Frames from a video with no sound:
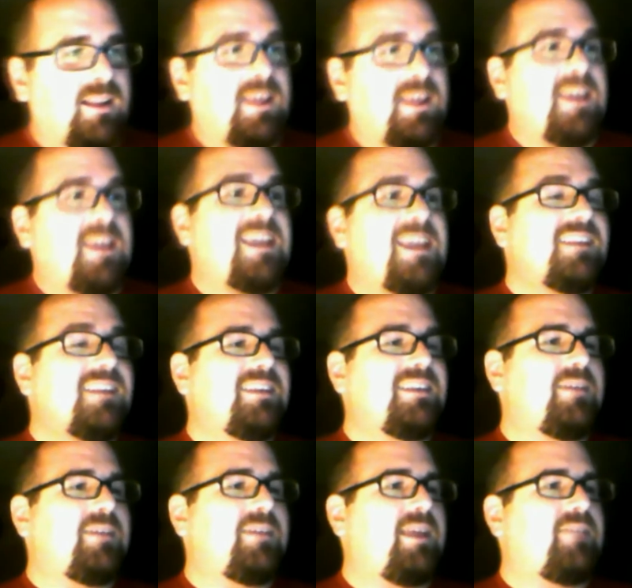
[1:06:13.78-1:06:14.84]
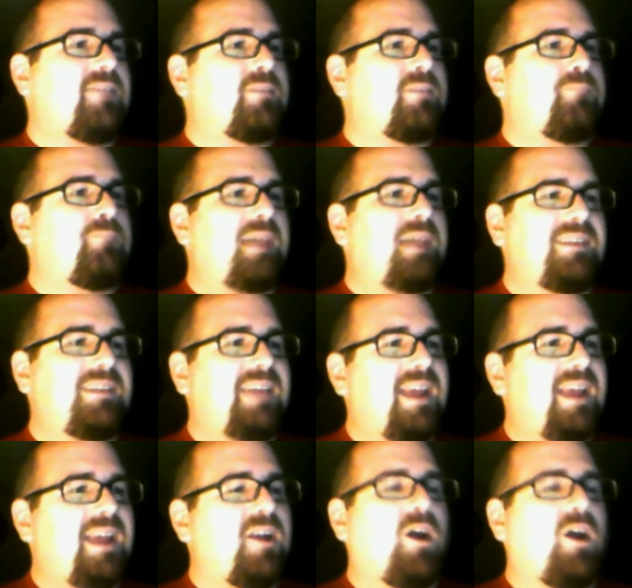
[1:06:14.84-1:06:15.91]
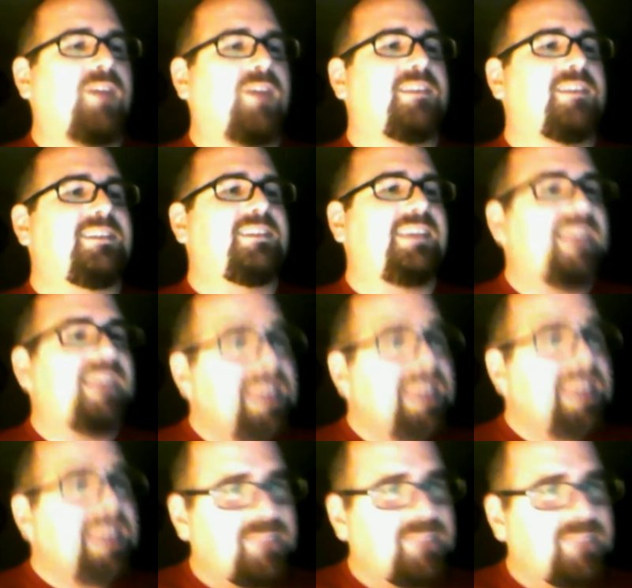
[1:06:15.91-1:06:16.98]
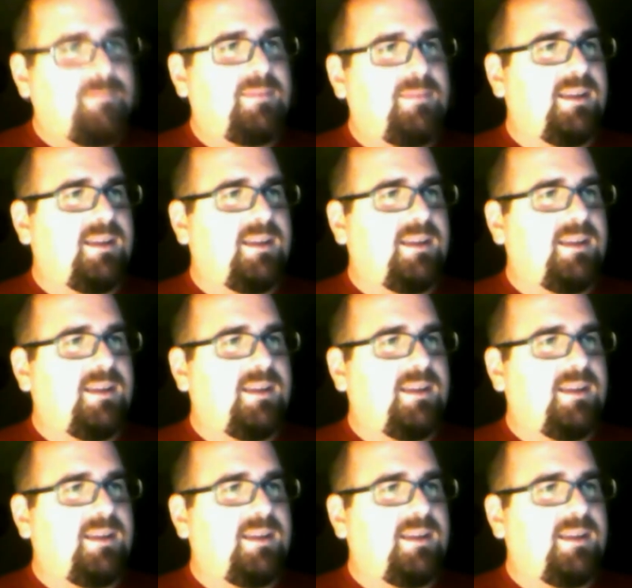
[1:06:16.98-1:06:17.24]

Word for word: He doesn't even have the best hair on the team.